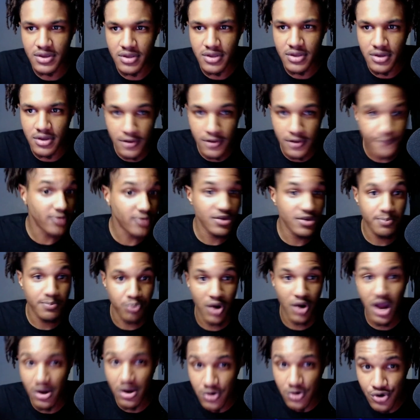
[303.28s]
from the
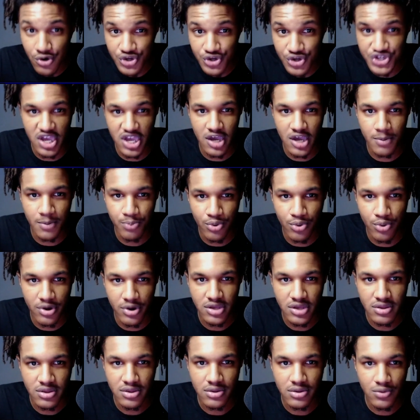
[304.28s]
Broncos
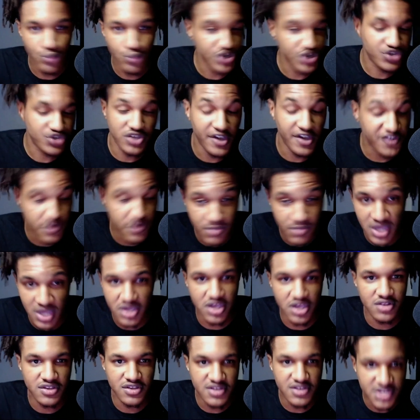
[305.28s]
standpoint, which doesn't make
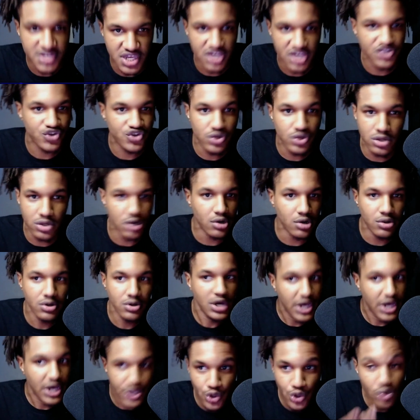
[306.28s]
any sense. You know,
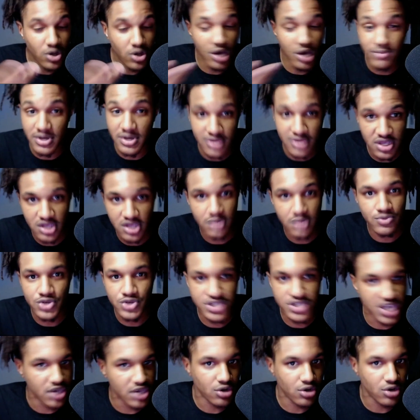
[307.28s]
you come up to him, you
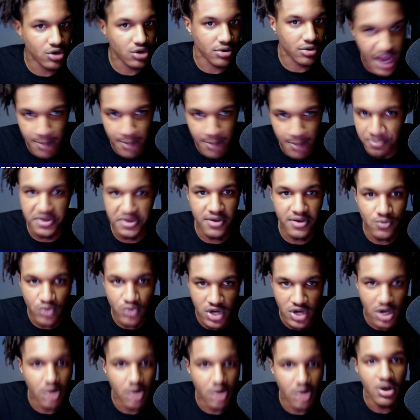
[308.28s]
say you're not playing
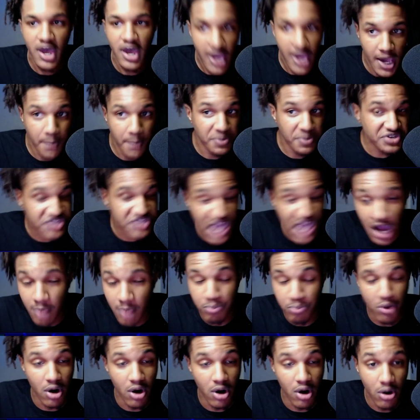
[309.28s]
well. Help us out,
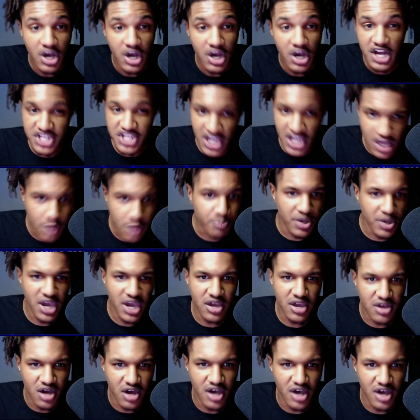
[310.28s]
bro. Take a pay
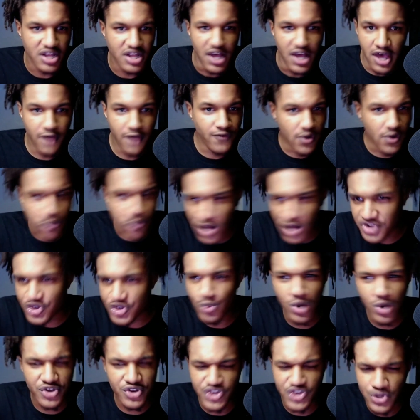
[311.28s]
cut. If you're Russell
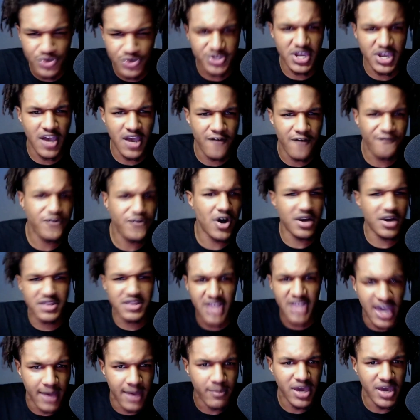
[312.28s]
Wilson, you're saying, fuck
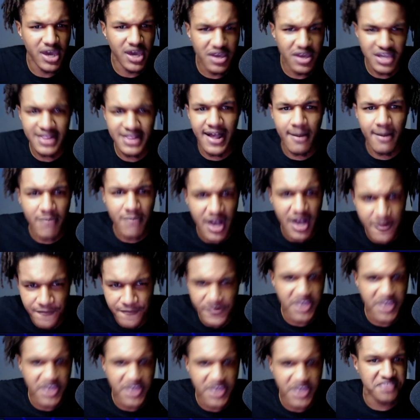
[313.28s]
that, man. Get out of my
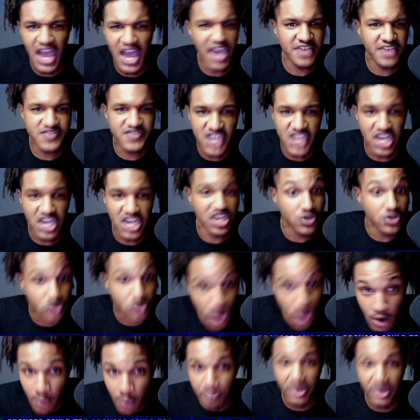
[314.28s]
face. I ain't taking
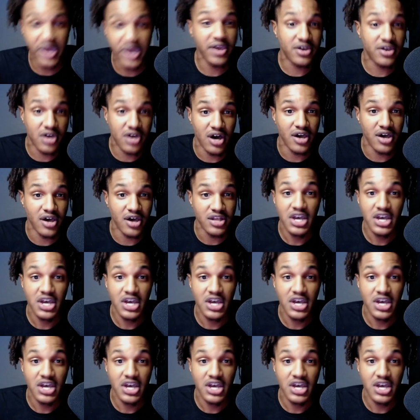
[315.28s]
no pay cut.